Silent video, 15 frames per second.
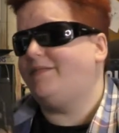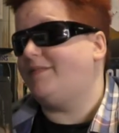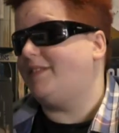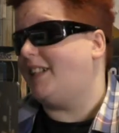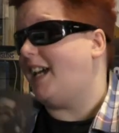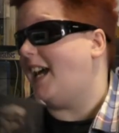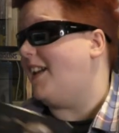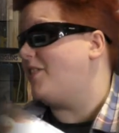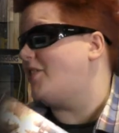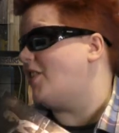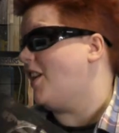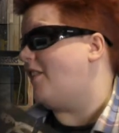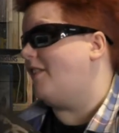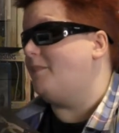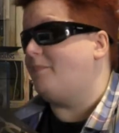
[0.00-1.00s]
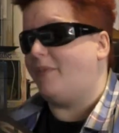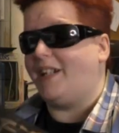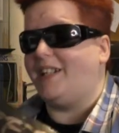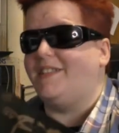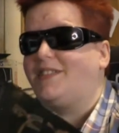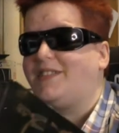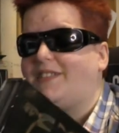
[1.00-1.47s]
Kalashari
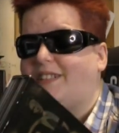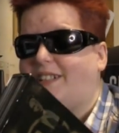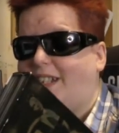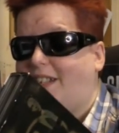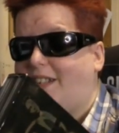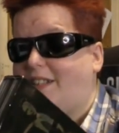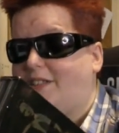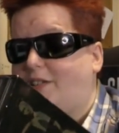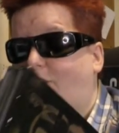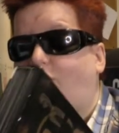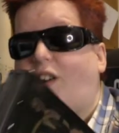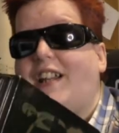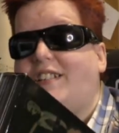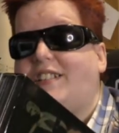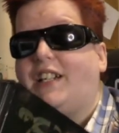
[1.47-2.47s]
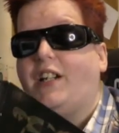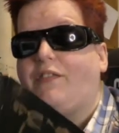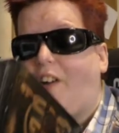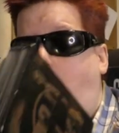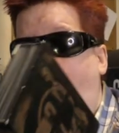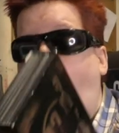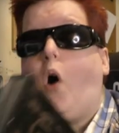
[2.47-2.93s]
brings the rating
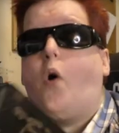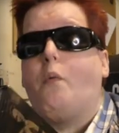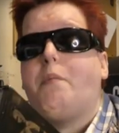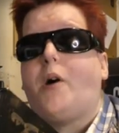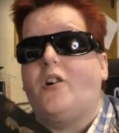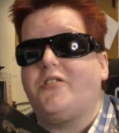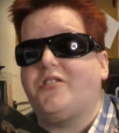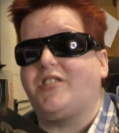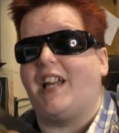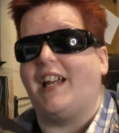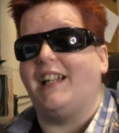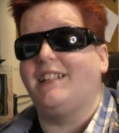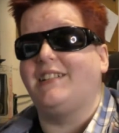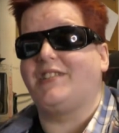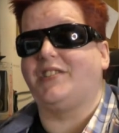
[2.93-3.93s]
of a whole box set